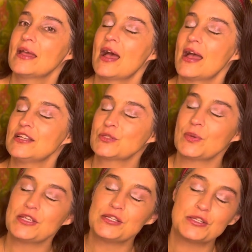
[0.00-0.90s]
I just
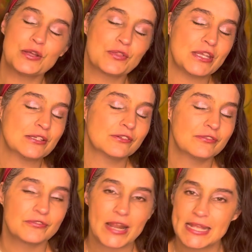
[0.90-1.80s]
want you to know that your
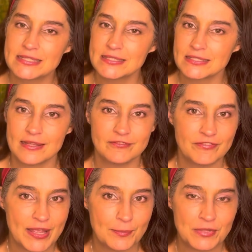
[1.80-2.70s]
friends and
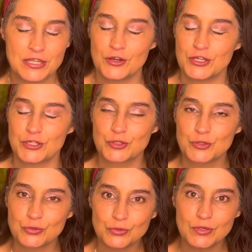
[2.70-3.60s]
family are your
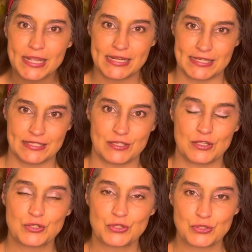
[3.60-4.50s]
greatest
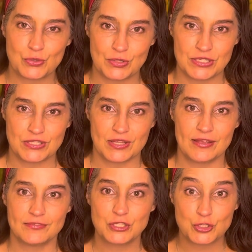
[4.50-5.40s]
source
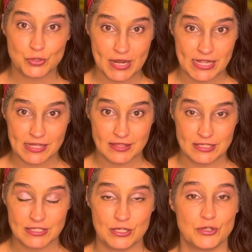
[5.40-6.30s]
of strength
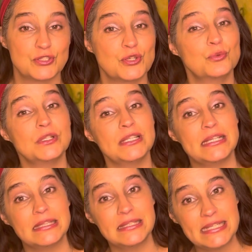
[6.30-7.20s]
this year. So really
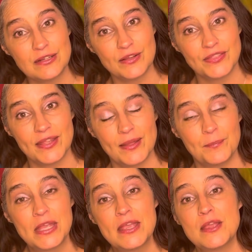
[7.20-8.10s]
lean on them,
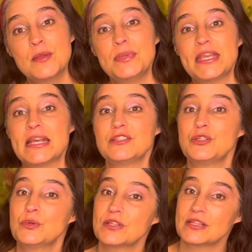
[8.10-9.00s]
because
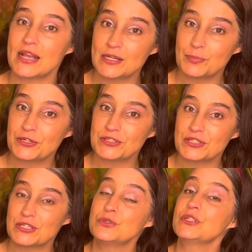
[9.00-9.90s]
you are the kind of person
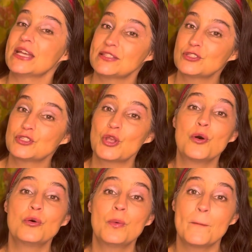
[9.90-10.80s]
who does
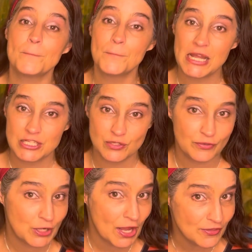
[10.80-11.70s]
so much
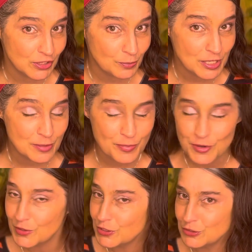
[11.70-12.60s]
for other
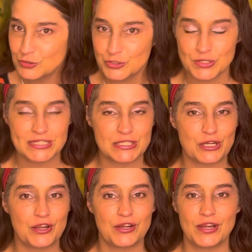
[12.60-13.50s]
people. You tree
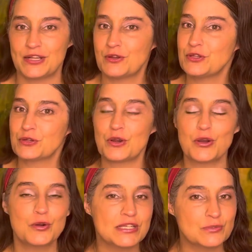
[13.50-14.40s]
star, I know you're
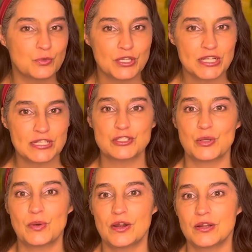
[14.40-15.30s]
always working
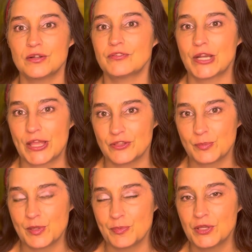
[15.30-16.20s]
so hard for other
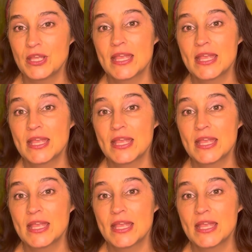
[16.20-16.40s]
people.